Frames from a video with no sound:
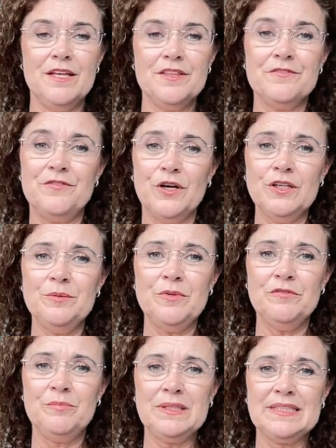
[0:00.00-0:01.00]
The volume
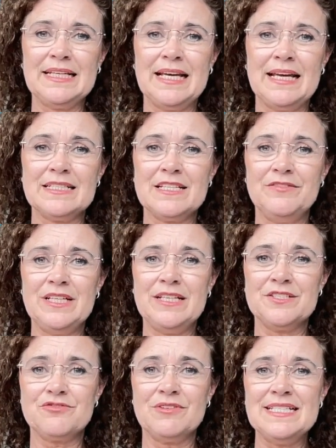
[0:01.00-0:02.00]
of building activity
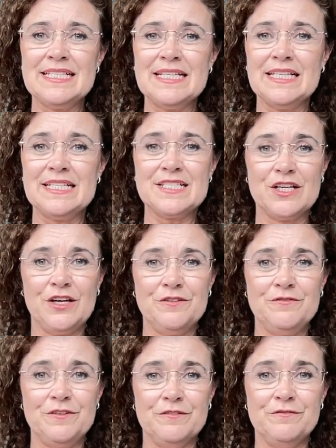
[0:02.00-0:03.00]
has recently slowed
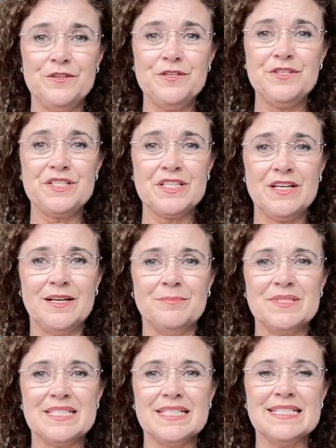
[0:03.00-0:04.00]
for the first
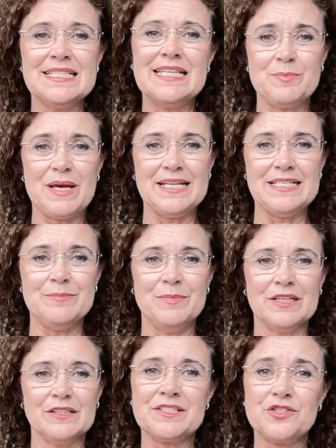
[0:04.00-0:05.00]
time since the
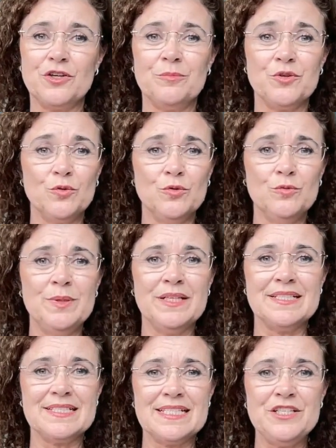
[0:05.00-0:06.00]
pandemic stopped all but
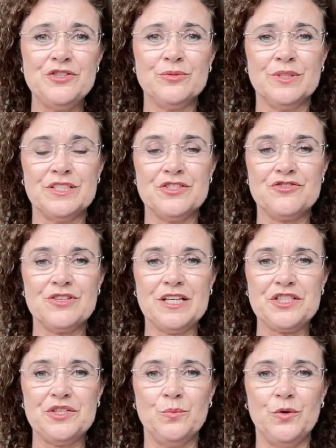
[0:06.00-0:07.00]
essential
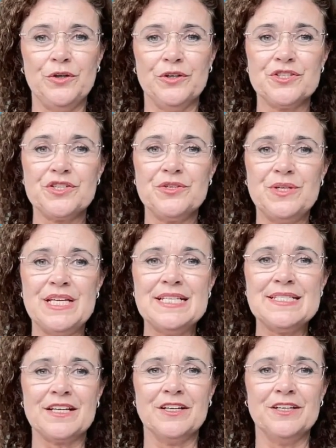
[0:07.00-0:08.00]
construction work 2
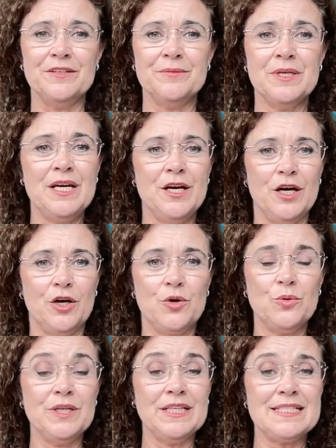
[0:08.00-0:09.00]
years ago,
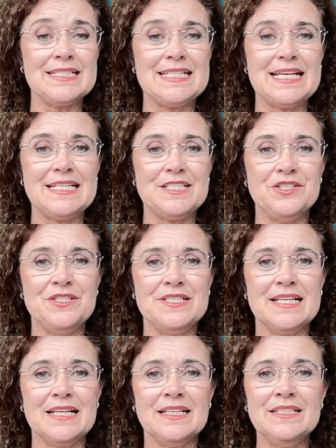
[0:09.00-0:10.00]
According to Stats New
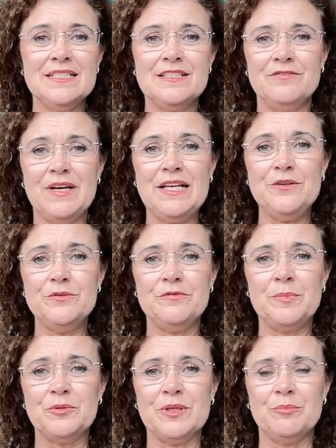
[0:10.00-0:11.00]
Zealand, the value of
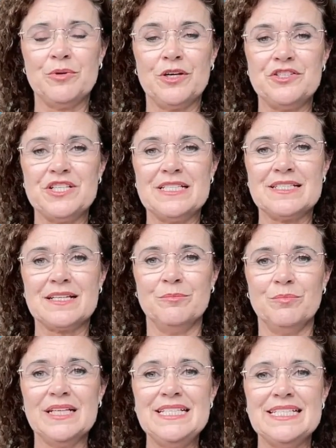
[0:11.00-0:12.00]
building projects
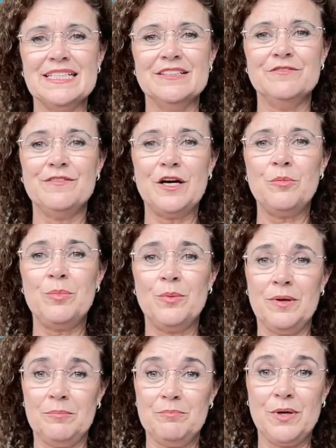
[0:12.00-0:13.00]
completed fell
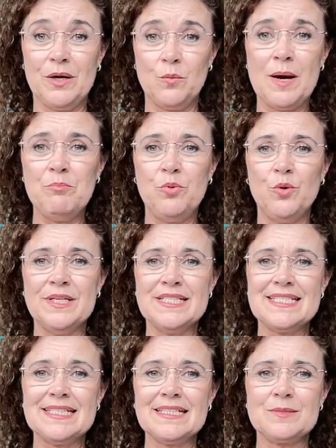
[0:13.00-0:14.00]
by
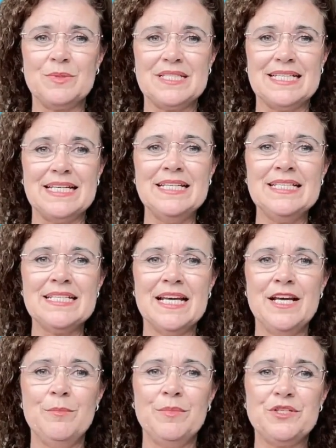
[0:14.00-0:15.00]
1.6%
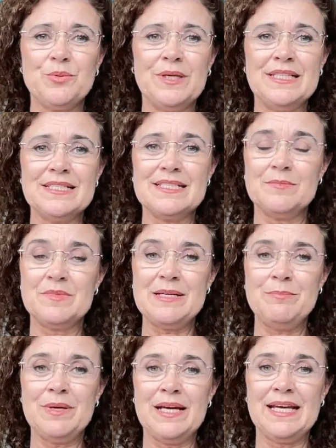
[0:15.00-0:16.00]
between the
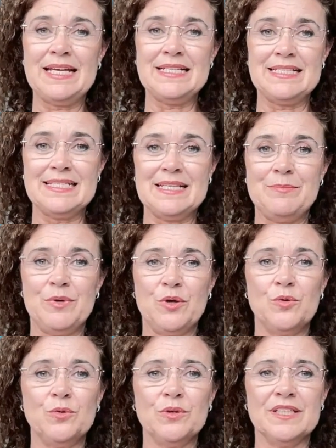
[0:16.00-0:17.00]
September and December
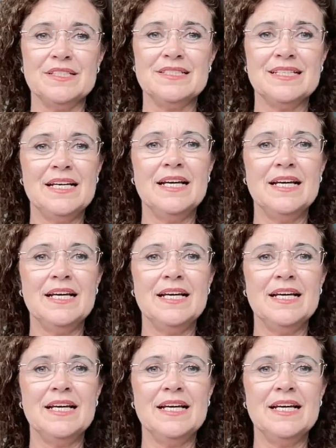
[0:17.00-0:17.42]
quarters.